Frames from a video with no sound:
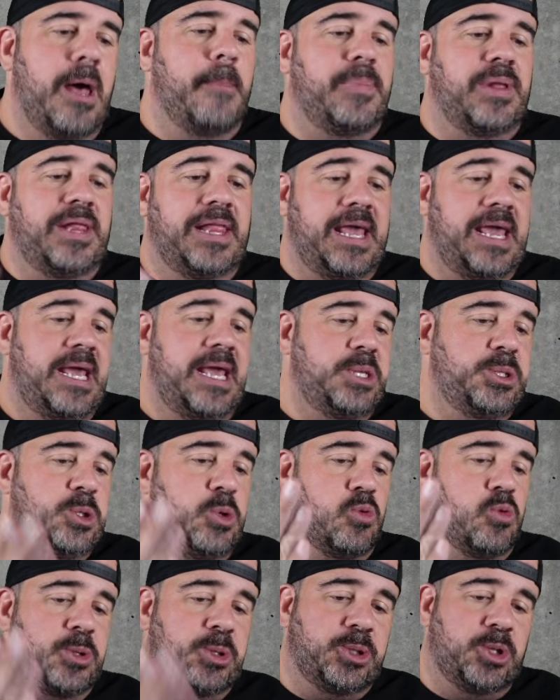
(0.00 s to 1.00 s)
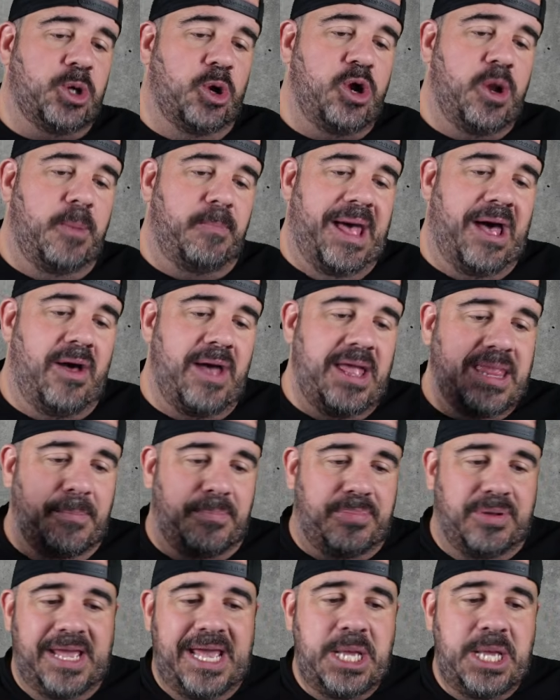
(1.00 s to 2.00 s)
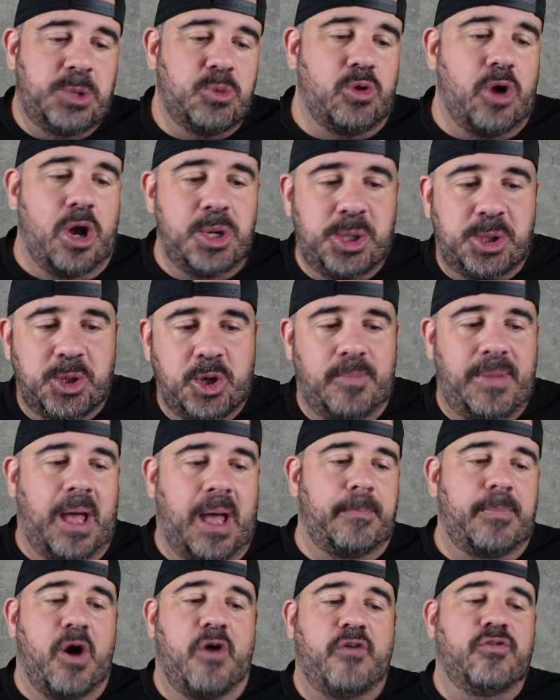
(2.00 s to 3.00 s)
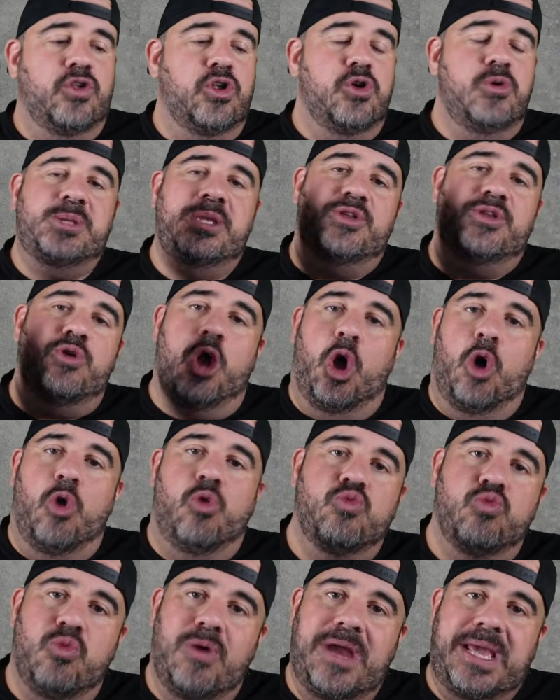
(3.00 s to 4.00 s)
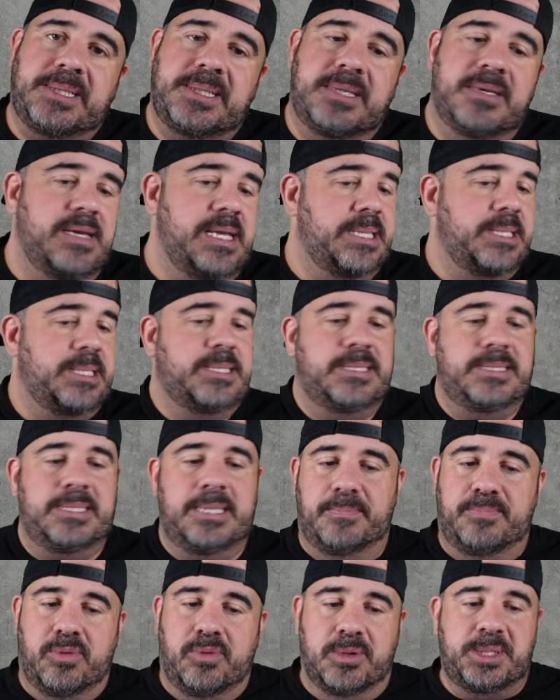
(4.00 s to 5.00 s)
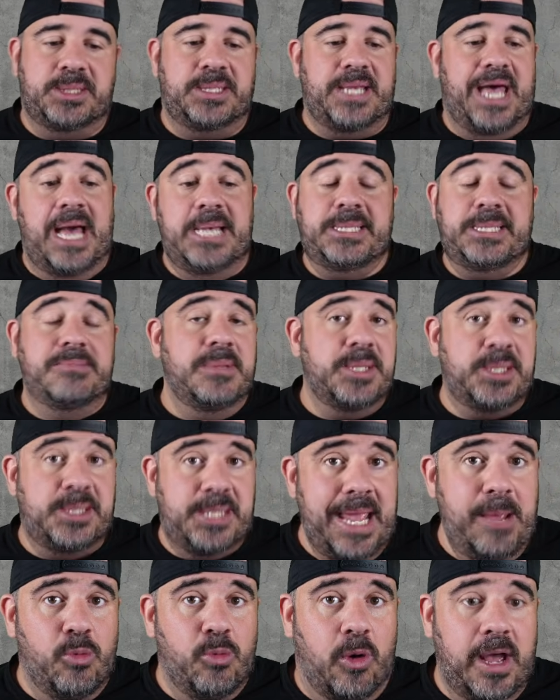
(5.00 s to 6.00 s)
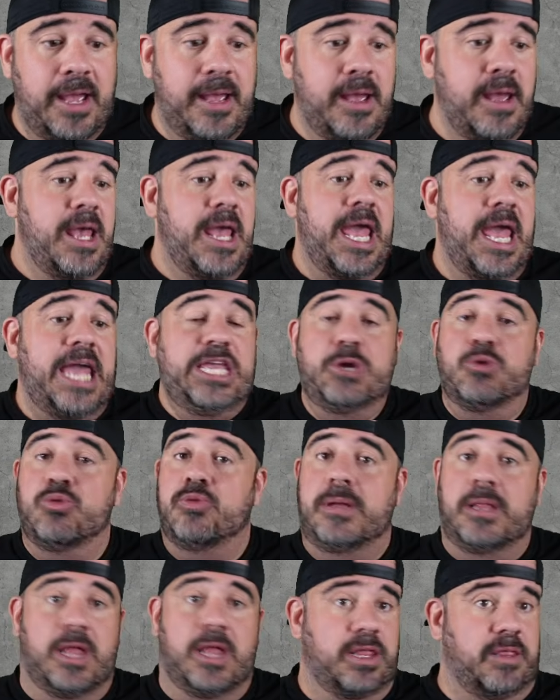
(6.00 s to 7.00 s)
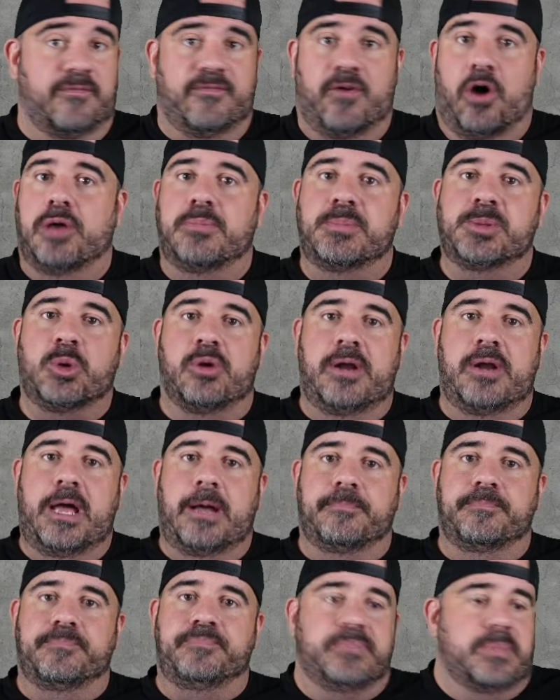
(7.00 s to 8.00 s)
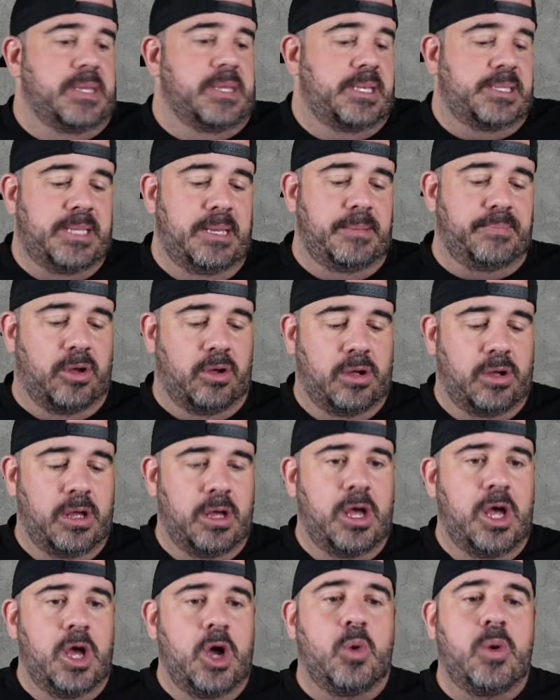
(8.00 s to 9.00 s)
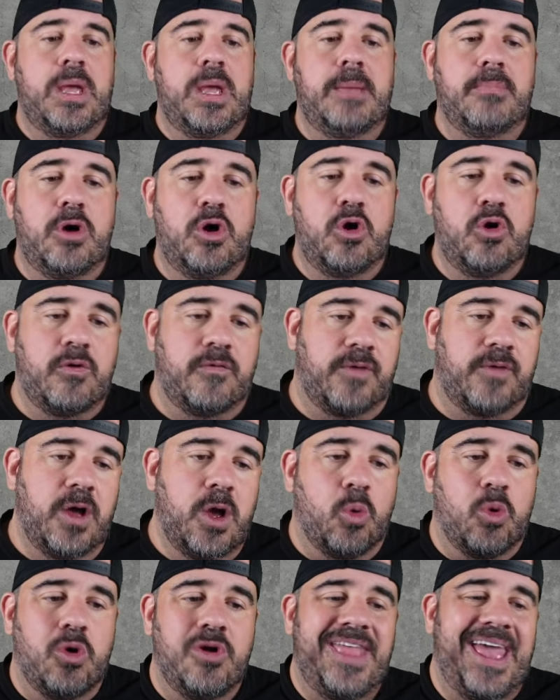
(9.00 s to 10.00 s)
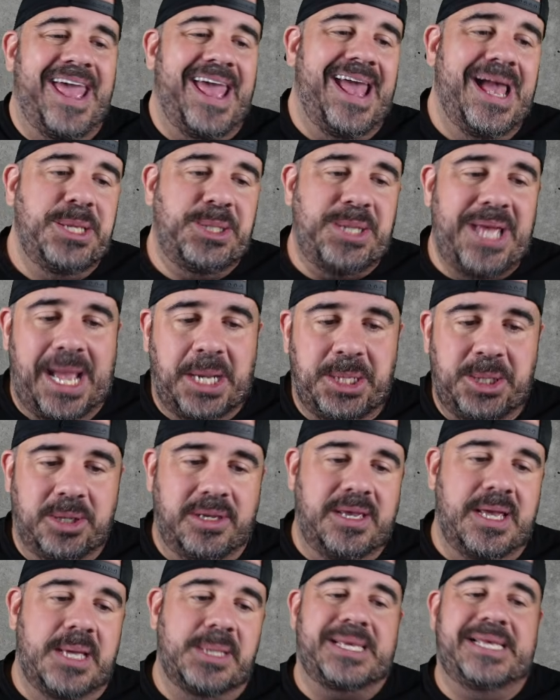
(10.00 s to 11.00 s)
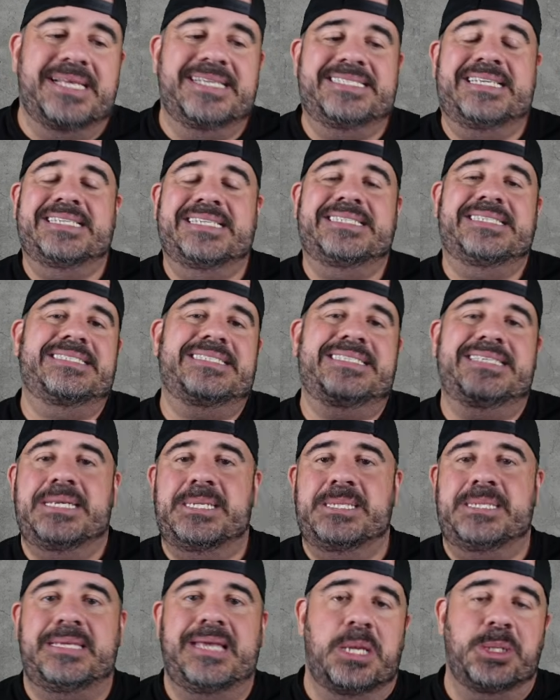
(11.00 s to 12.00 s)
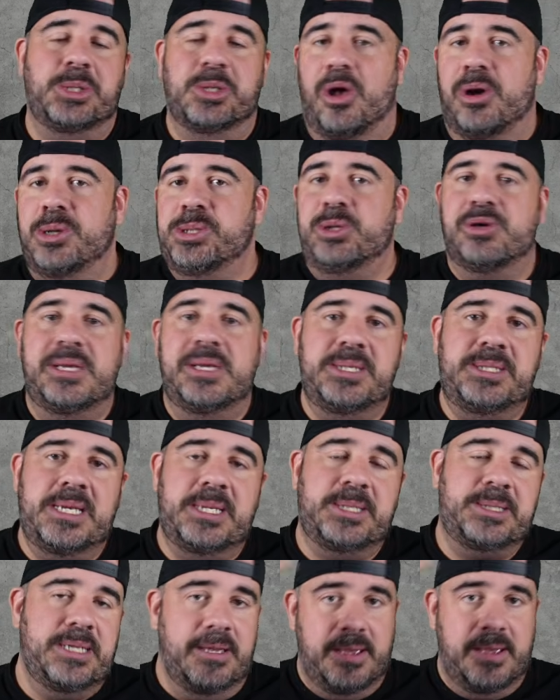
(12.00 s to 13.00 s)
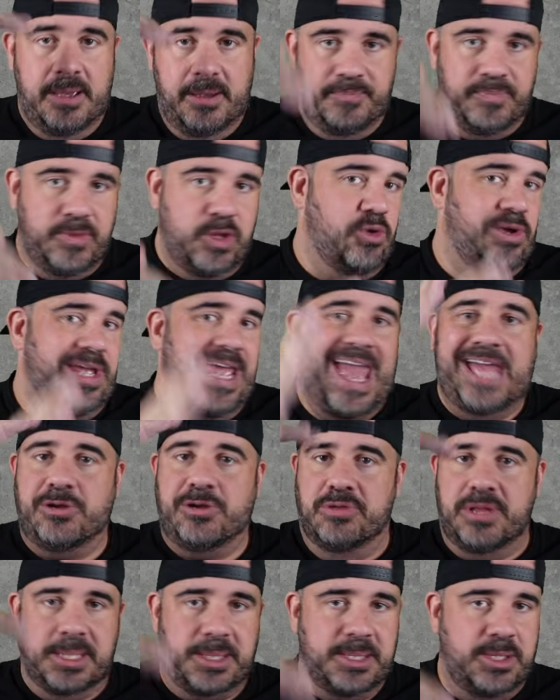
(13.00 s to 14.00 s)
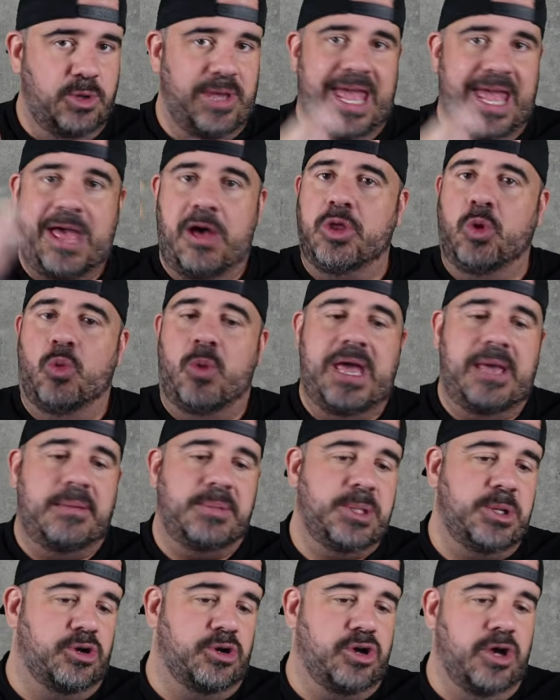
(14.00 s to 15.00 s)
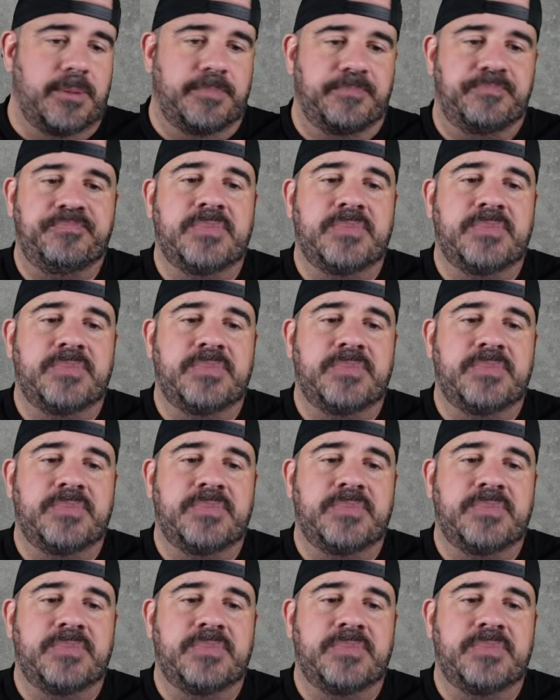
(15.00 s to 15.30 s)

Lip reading: Plays you were certain about and the plays you were unsure about both lose at their own rate. It's simple. Size them the same way and you let the volume sort it out. Simple. We move where the edge actually is. Consistency is the edge. As long as you're consistent, you can handle this. You can handle the waves. You're good.